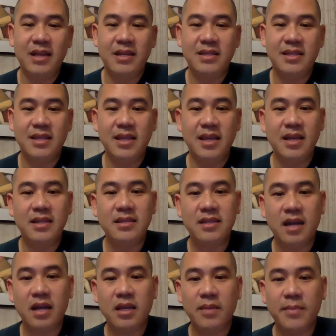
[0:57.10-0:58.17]
To the
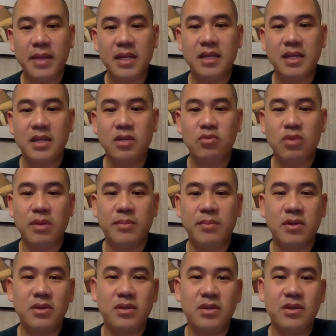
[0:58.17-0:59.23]
undocumented and
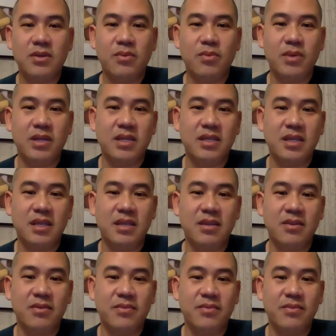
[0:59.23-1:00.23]
dreamers, we see you.